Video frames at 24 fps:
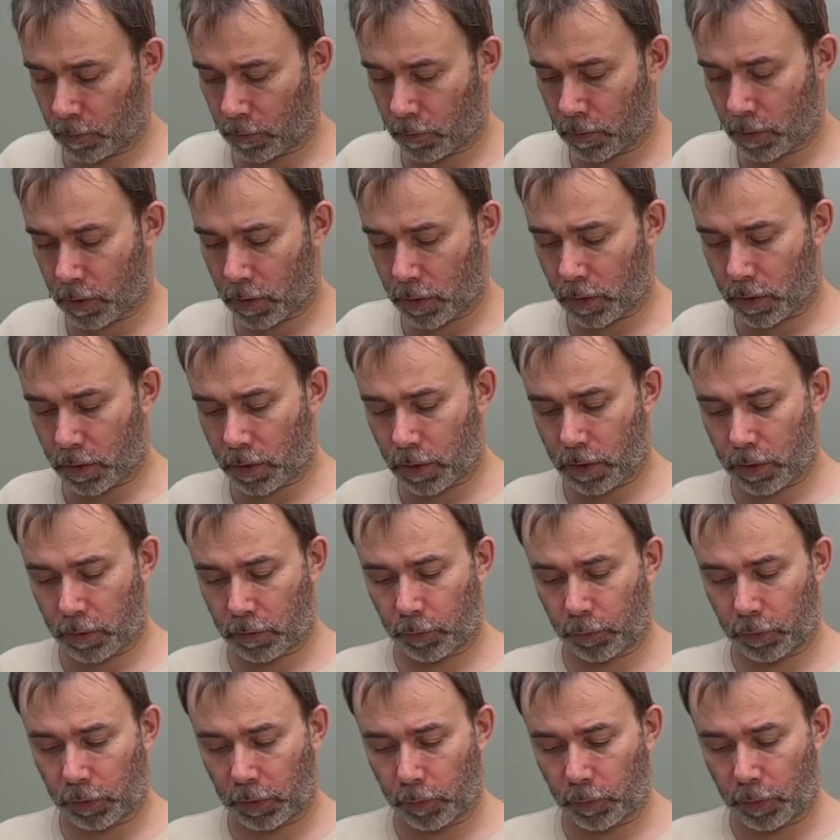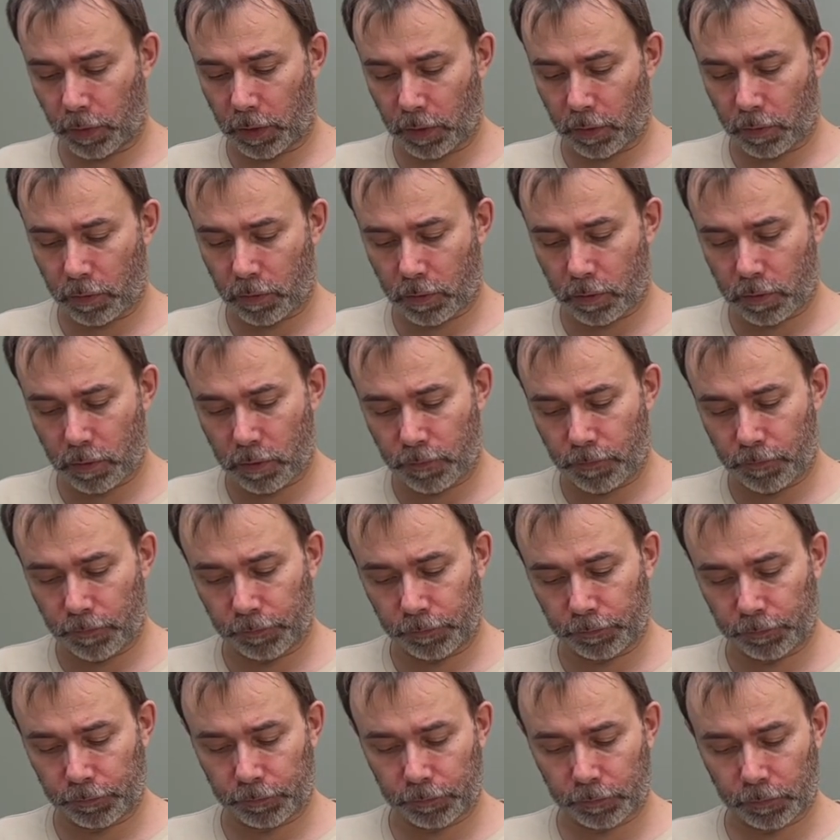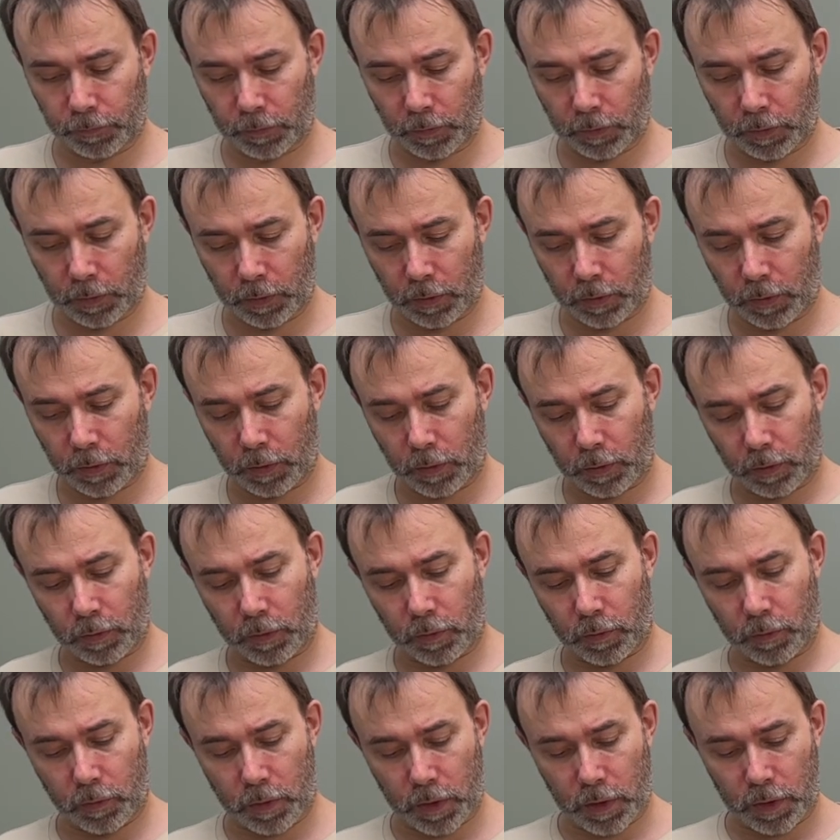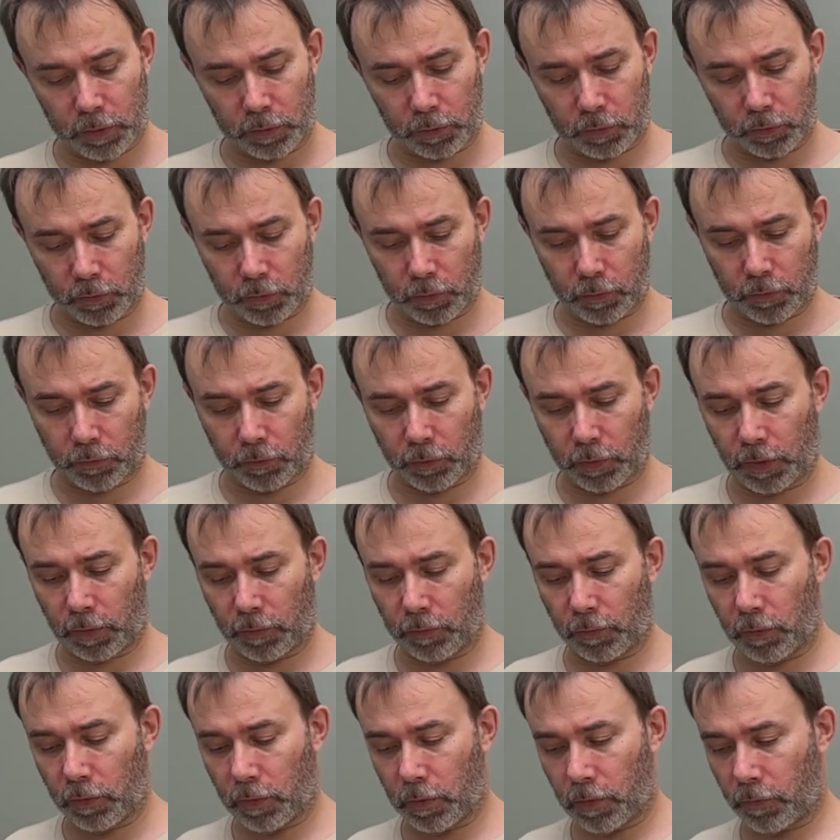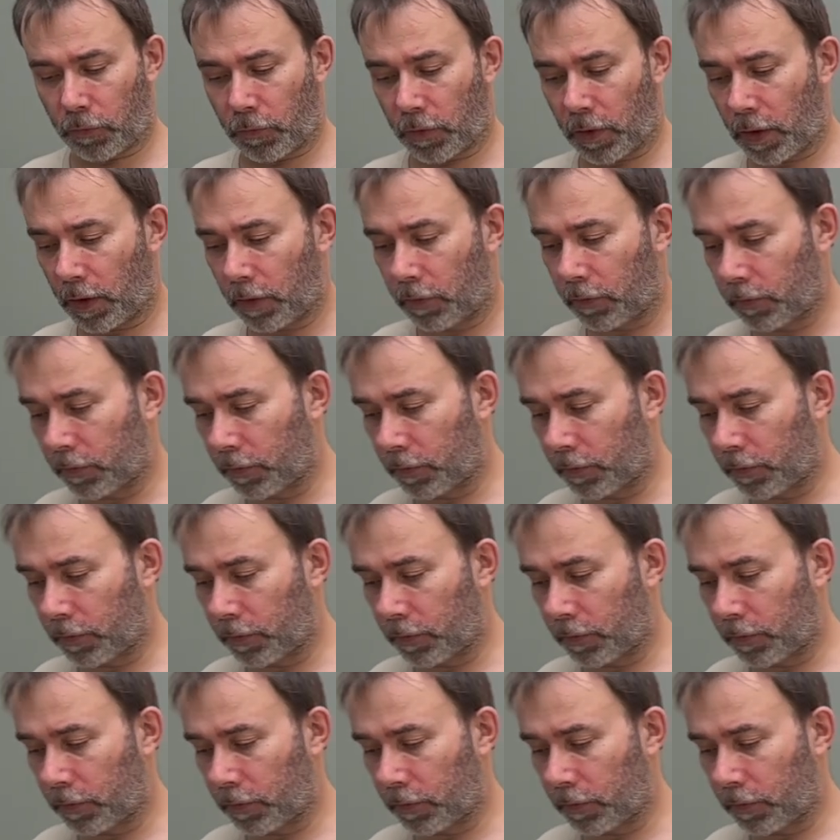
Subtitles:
Voilà, we prepare all. 1, 2, 3, 4, 5,